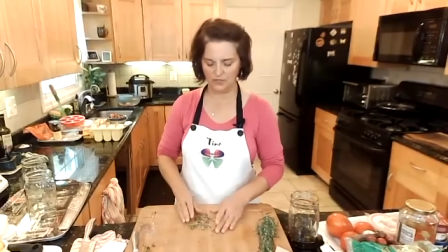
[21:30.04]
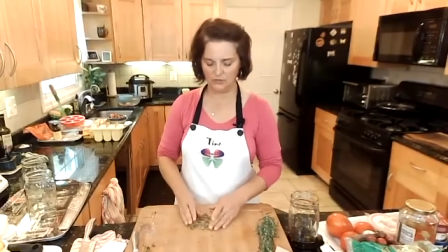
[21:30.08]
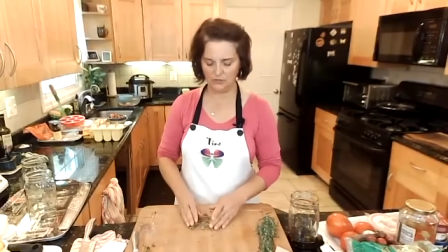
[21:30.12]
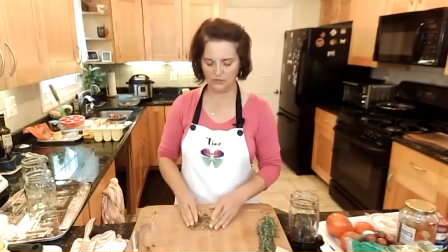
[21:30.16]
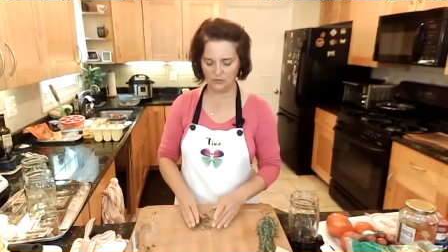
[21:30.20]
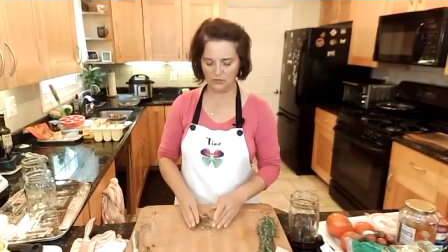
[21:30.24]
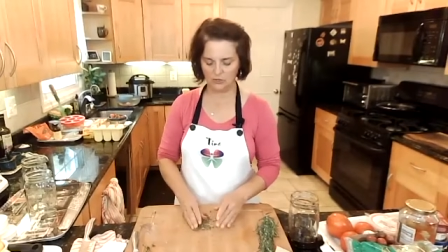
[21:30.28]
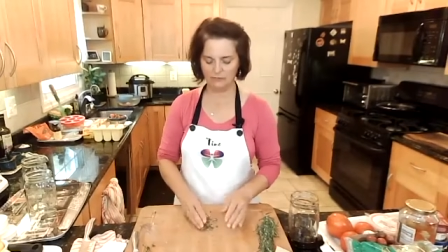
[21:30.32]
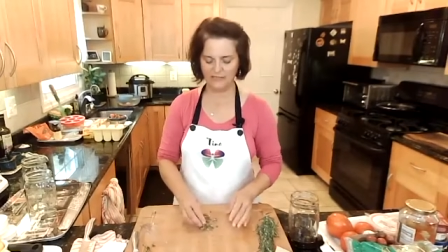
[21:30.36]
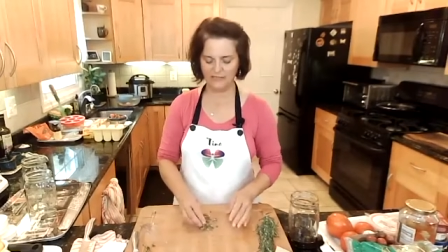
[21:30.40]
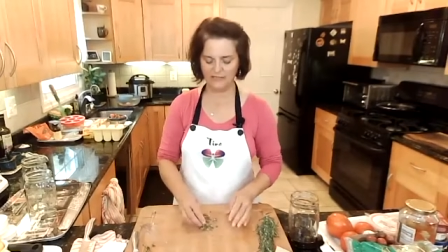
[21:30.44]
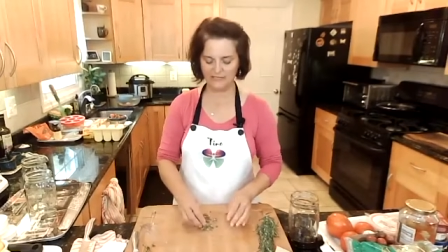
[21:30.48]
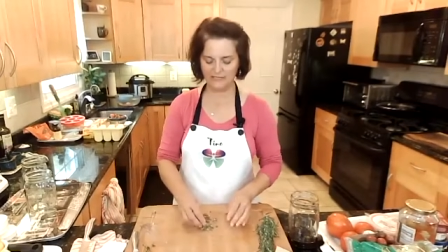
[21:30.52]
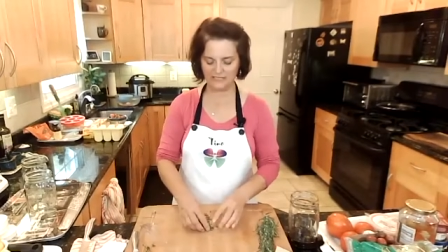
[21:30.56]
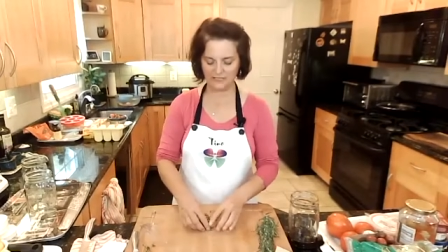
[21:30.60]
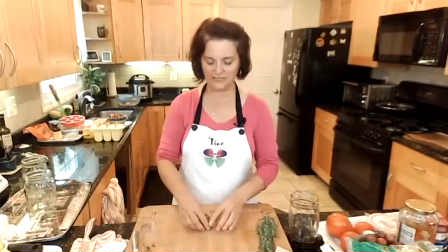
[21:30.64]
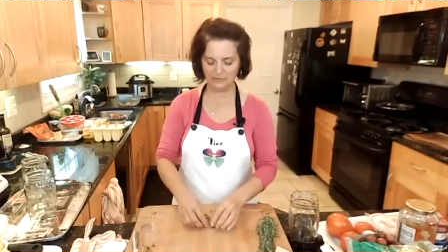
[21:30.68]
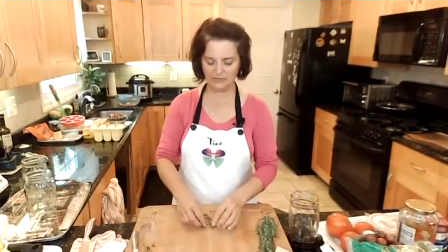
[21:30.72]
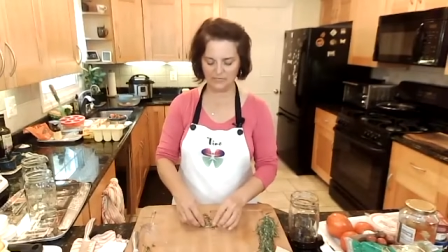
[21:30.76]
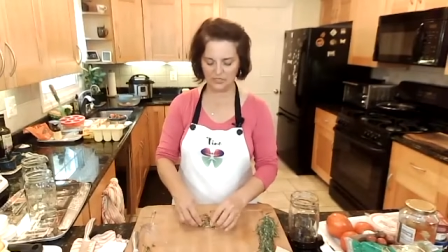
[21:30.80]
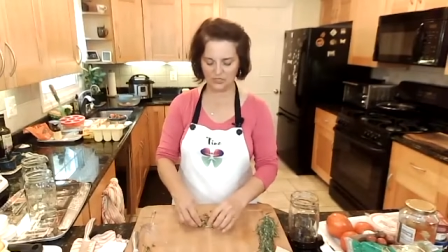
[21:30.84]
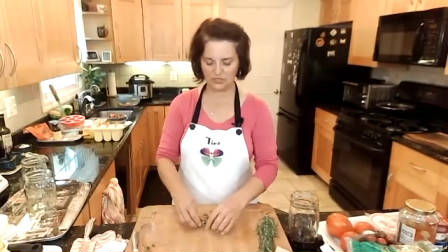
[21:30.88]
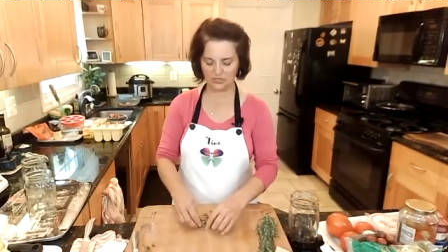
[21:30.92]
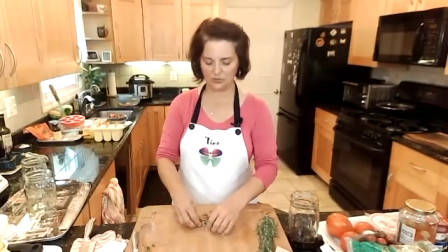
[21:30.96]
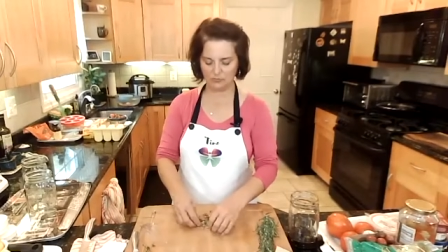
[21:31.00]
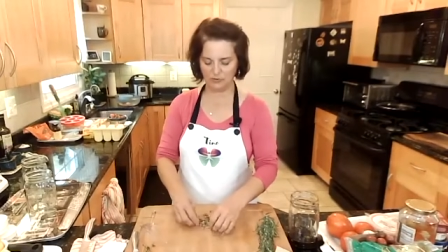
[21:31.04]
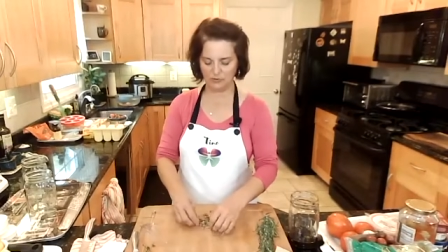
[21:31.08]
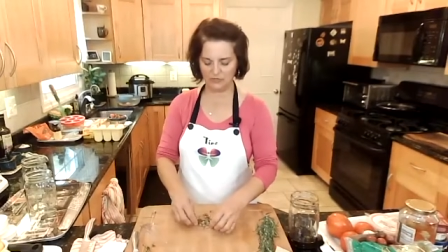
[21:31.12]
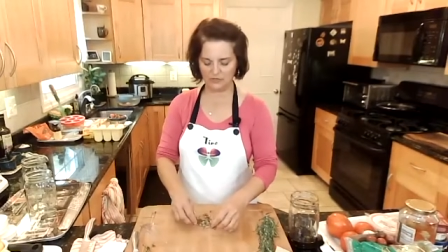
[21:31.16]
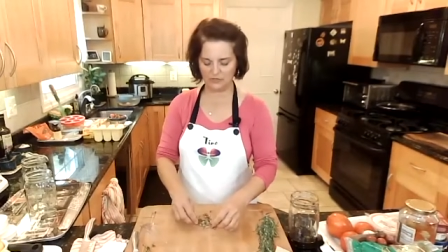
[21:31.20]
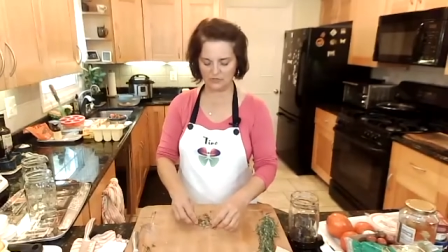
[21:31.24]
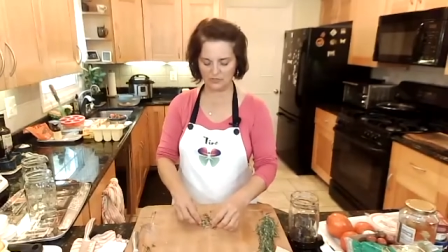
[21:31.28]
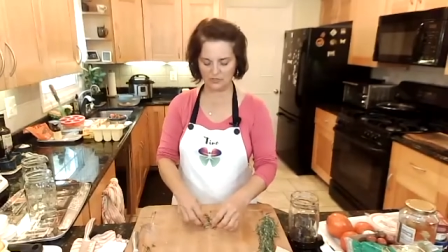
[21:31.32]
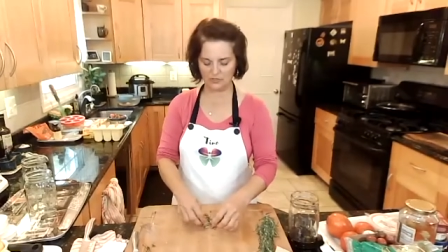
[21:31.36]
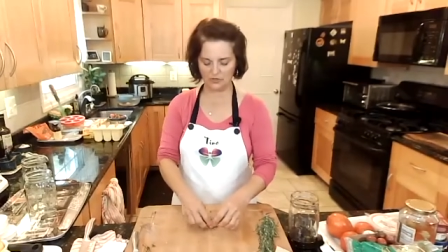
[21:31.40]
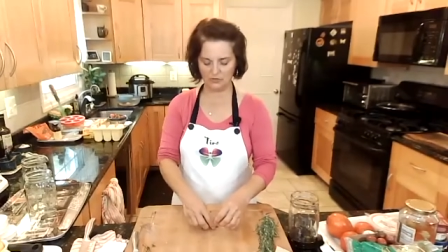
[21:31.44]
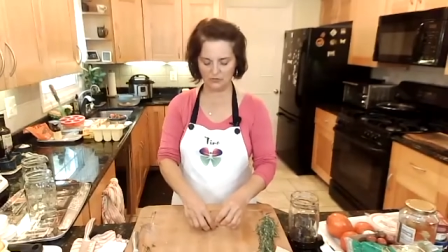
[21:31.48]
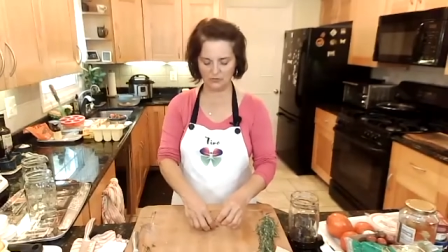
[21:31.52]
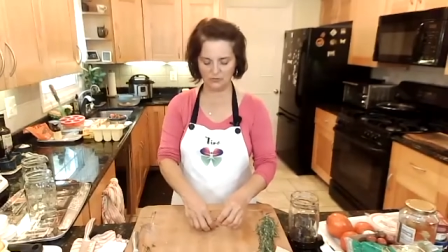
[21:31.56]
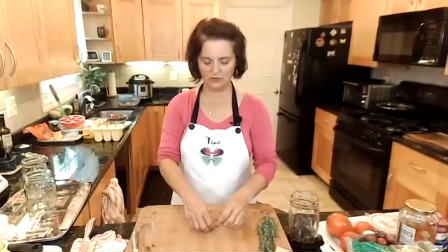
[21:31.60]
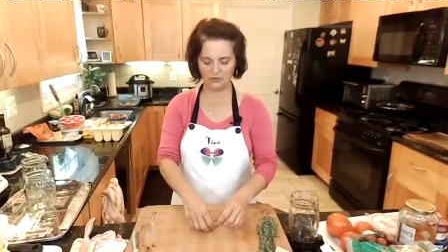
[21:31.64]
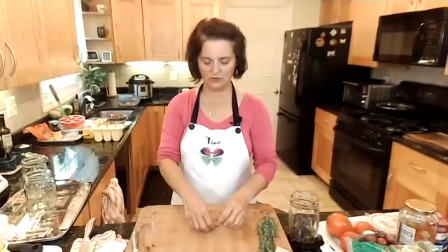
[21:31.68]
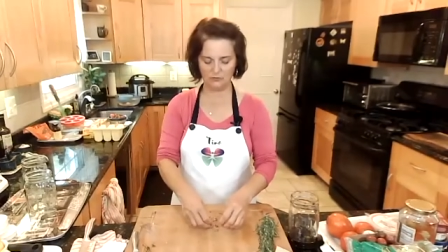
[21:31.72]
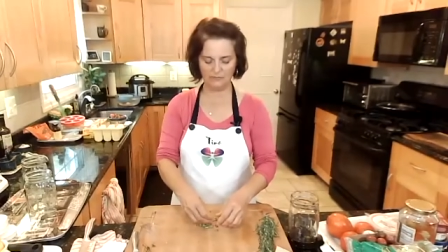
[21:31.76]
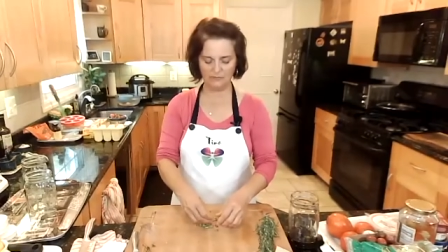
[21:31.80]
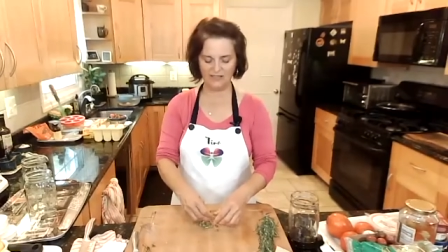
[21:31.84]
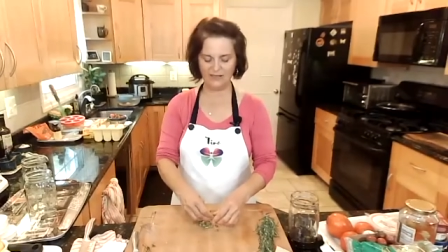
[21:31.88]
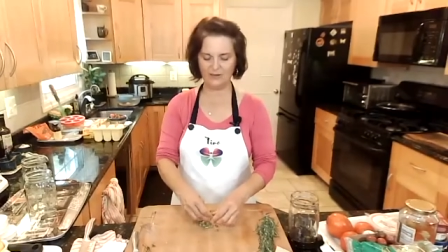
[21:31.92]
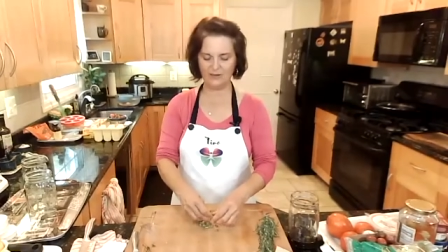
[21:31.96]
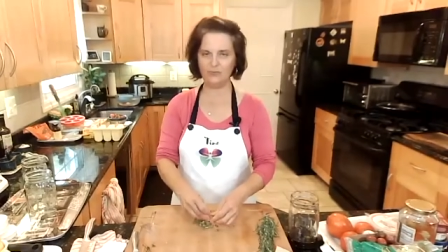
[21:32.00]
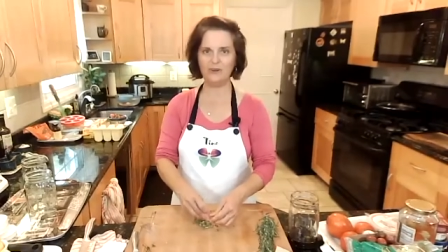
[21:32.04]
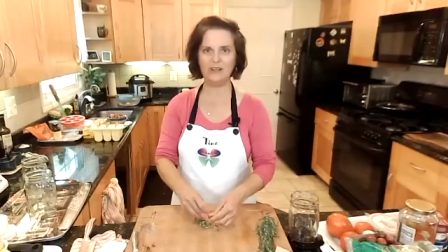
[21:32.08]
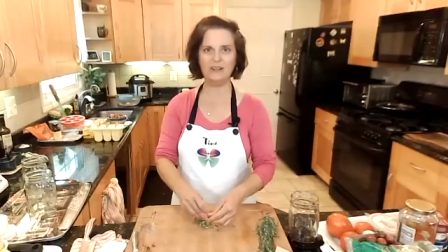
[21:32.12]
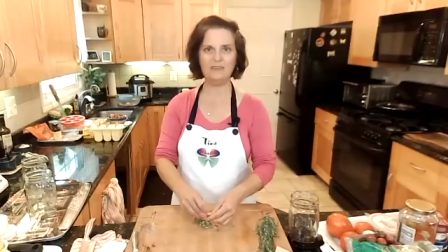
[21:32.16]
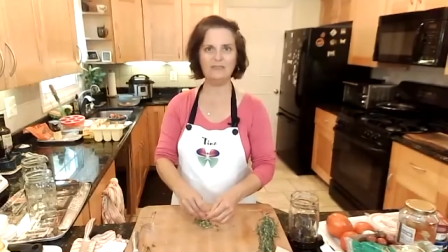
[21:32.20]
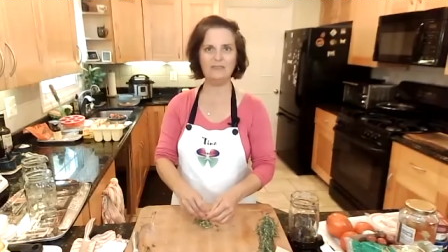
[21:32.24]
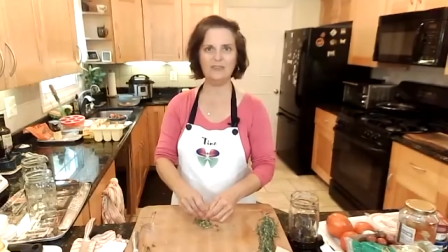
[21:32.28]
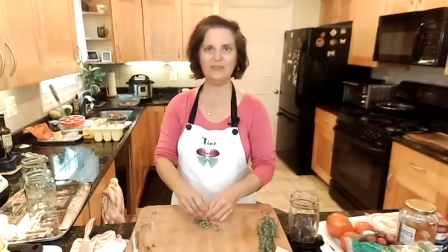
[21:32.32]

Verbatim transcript: You can make a spinach pesto. You can make it whatever